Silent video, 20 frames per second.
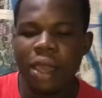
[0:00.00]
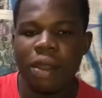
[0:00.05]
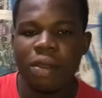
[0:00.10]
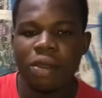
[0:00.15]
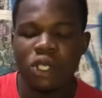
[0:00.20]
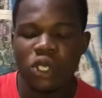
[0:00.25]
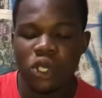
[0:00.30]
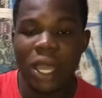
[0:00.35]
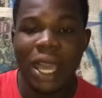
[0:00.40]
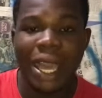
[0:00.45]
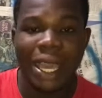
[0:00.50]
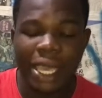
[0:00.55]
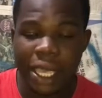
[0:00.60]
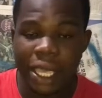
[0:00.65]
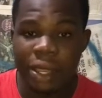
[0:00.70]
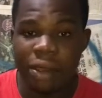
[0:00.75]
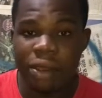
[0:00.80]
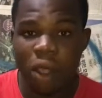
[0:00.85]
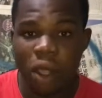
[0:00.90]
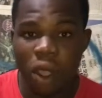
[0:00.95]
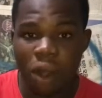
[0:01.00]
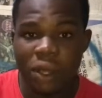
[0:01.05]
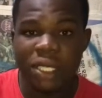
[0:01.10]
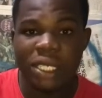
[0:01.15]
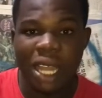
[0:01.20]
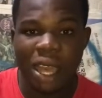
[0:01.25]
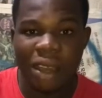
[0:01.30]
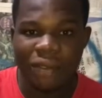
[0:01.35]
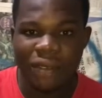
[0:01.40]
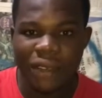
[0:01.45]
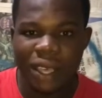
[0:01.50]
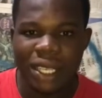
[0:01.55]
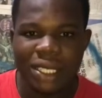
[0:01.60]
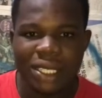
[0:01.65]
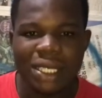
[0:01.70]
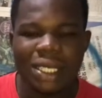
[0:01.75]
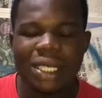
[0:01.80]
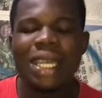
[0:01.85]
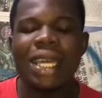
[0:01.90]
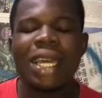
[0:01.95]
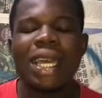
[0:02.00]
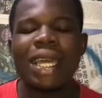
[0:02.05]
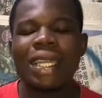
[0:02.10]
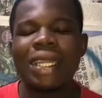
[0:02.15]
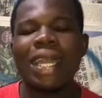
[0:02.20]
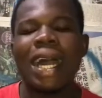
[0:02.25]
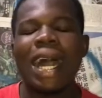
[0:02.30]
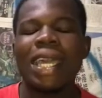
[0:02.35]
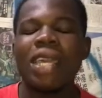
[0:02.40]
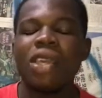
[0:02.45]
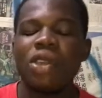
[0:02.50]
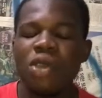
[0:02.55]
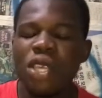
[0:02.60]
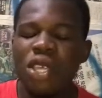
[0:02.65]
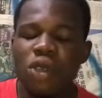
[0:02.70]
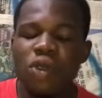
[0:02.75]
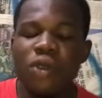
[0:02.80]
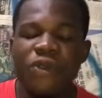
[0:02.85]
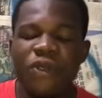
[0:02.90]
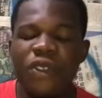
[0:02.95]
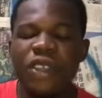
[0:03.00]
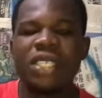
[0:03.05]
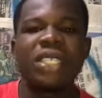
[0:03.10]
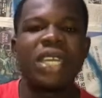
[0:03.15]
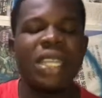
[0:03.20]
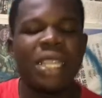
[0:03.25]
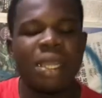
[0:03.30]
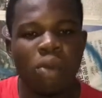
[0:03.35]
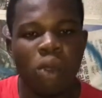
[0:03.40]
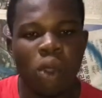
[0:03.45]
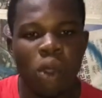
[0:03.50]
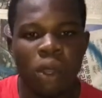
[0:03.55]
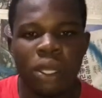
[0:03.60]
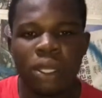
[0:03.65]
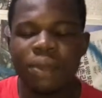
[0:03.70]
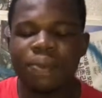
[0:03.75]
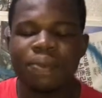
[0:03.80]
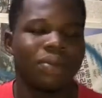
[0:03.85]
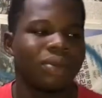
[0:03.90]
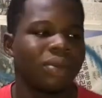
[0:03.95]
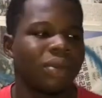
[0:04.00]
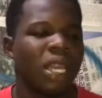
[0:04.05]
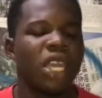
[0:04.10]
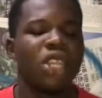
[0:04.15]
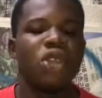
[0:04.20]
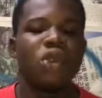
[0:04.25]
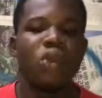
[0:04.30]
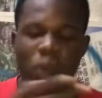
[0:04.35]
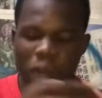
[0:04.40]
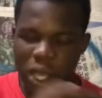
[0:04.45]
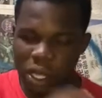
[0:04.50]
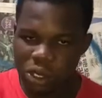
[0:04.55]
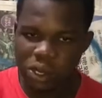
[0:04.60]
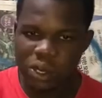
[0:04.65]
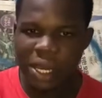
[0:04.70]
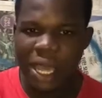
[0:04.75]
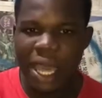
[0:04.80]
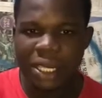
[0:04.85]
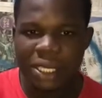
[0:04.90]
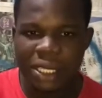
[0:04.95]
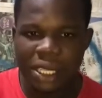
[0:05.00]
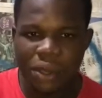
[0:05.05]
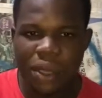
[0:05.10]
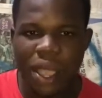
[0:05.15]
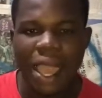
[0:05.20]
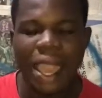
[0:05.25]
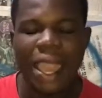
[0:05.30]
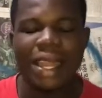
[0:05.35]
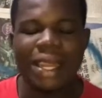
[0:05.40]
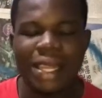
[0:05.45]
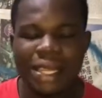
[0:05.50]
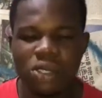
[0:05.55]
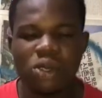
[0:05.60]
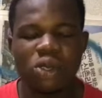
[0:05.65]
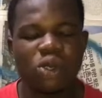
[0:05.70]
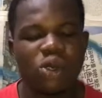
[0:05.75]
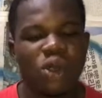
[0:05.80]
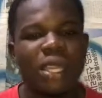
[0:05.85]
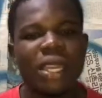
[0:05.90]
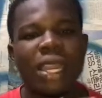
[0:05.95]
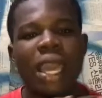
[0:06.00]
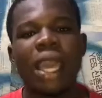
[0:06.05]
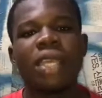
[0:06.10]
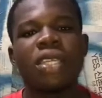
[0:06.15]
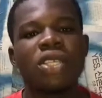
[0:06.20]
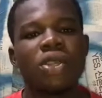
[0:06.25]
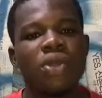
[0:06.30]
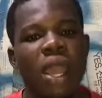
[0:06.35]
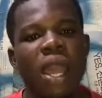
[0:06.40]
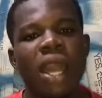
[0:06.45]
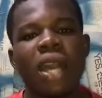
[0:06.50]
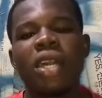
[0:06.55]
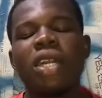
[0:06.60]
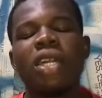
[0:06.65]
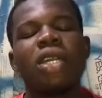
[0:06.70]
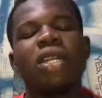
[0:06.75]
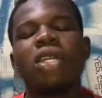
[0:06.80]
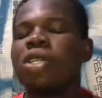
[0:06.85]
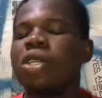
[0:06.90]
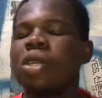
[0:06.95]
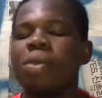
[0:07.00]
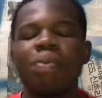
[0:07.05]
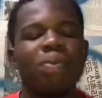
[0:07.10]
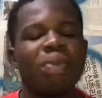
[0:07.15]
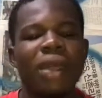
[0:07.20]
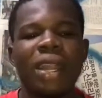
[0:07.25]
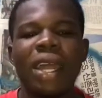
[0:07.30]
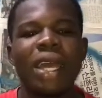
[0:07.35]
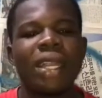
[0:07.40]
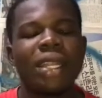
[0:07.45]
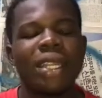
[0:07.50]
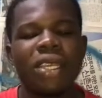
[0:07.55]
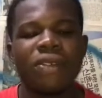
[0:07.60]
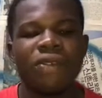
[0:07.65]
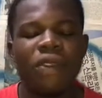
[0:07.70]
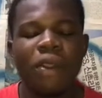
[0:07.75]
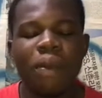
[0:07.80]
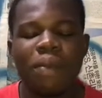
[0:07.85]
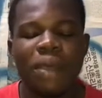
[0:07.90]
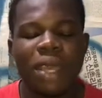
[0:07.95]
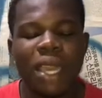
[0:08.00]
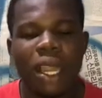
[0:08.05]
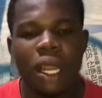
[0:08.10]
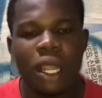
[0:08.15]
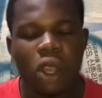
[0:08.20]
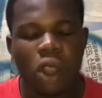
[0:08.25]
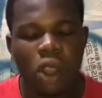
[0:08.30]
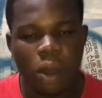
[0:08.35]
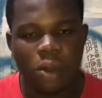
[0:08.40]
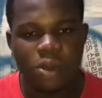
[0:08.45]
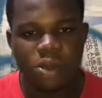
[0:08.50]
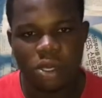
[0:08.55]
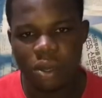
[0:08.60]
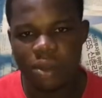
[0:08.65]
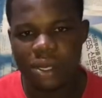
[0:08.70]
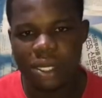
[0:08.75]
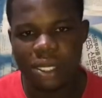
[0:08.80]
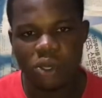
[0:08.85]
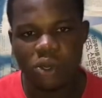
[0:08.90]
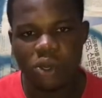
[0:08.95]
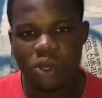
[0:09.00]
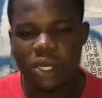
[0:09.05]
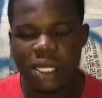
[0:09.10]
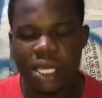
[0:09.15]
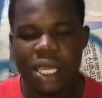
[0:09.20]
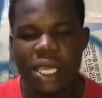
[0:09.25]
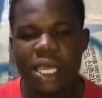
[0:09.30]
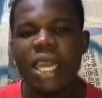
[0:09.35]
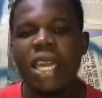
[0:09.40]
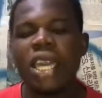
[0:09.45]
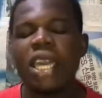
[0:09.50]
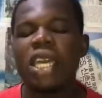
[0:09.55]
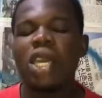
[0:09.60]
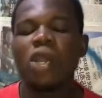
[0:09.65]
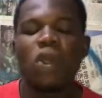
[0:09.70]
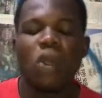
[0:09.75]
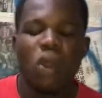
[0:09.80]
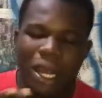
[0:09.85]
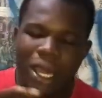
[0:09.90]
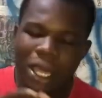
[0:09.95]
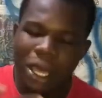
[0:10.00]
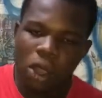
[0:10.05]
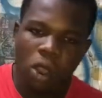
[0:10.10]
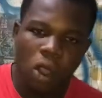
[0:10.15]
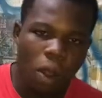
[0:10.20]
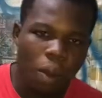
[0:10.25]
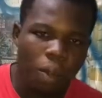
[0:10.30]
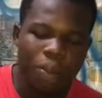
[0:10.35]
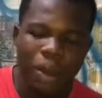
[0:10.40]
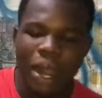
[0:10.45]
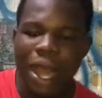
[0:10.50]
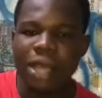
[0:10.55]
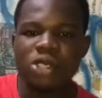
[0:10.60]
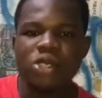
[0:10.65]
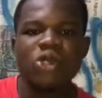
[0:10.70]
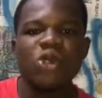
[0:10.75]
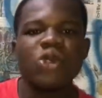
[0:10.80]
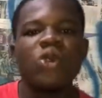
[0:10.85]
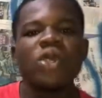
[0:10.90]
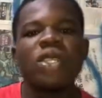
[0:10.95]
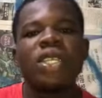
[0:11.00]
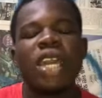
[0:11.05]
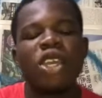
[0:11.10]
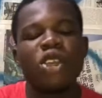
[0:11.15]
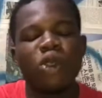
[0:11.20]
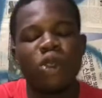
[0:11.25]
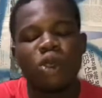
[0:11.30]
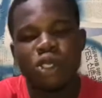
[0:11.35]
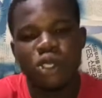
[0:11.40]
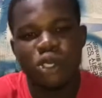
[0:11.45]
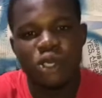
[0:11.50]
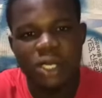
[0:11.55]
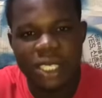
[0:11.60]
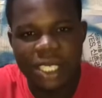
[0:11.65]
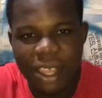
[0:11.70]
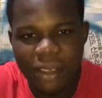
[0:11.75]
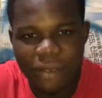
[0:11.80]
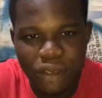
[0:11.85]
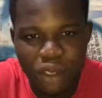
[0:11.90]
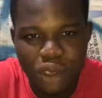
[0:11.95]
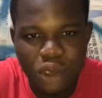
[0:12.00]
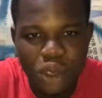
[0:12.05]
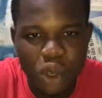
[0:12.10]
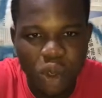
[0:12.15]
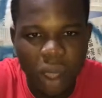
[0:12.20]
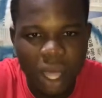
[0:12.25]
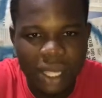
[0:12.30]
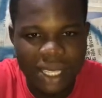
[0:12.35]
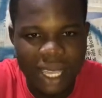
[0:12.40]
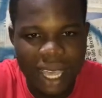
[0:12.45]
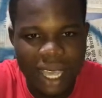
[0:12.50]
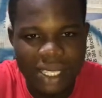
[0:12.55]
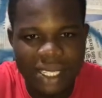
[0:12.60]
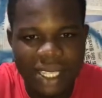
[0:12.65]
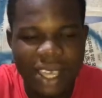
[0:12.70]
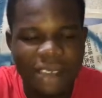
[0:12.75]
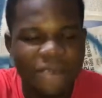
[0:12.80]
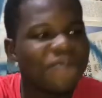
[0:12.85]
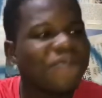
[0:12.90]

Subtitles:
Sugercane original version that he featured him on, and you went to Nigeria, and he's also in Nigeria. Brother, this for be a link up something. So say he will link up plus you, then you go shoot the video. What you see?